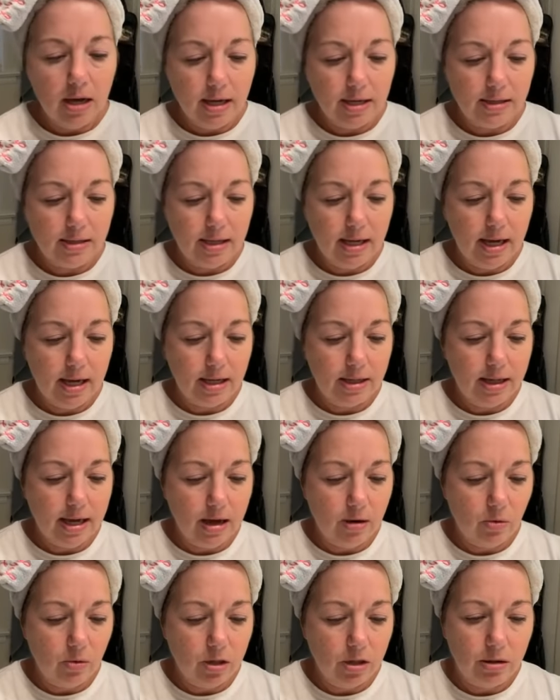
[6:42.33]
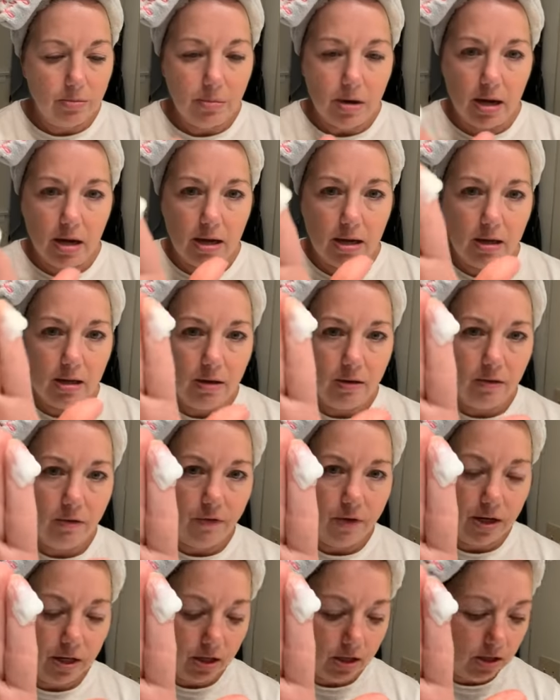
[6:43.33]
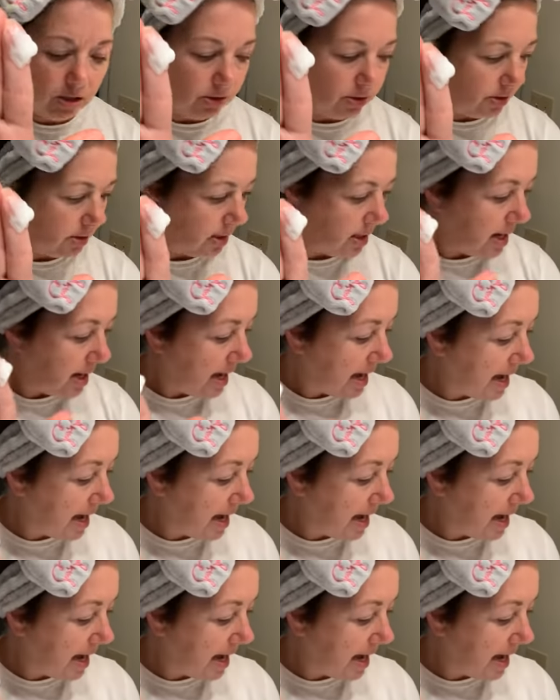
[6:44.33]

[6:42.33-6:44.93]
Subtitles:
I take that with my fingers